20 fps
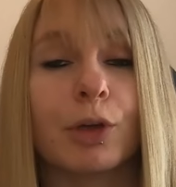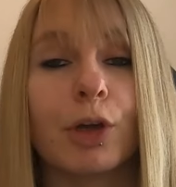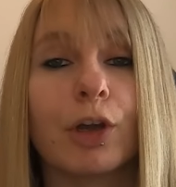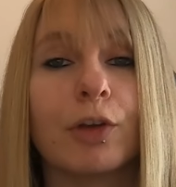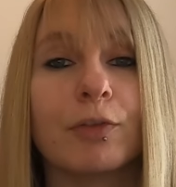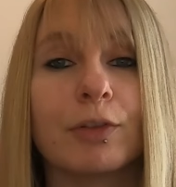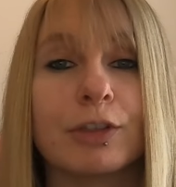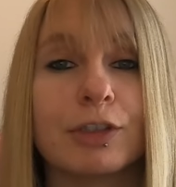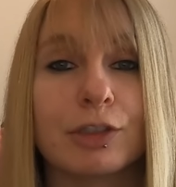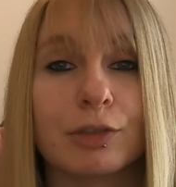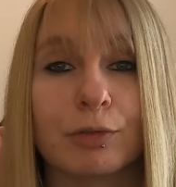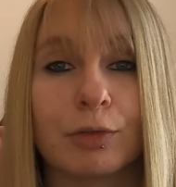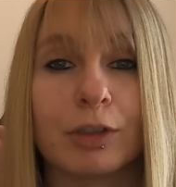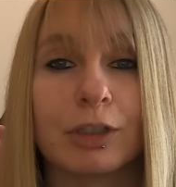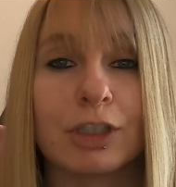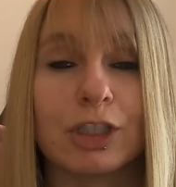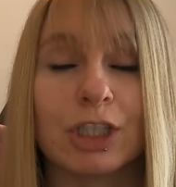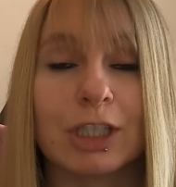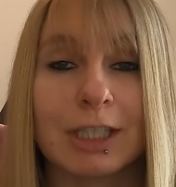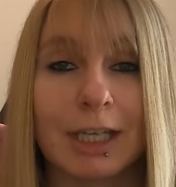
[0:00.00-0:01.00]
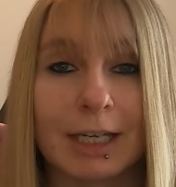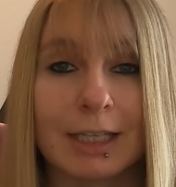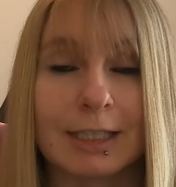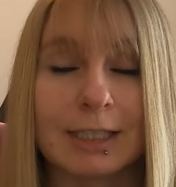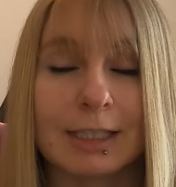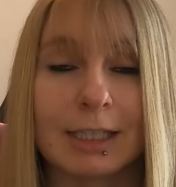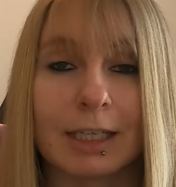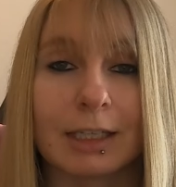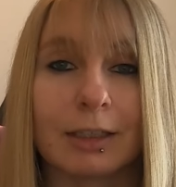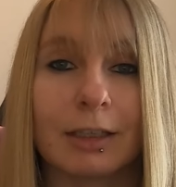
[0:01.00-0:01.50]
COVID serology
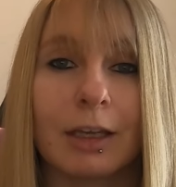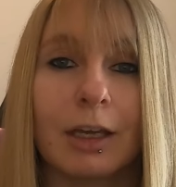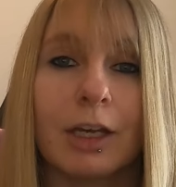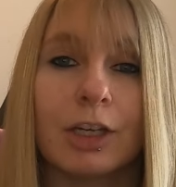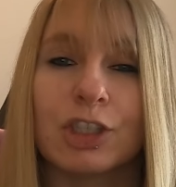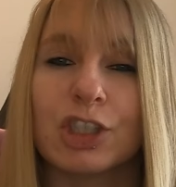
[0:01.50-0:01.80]
testing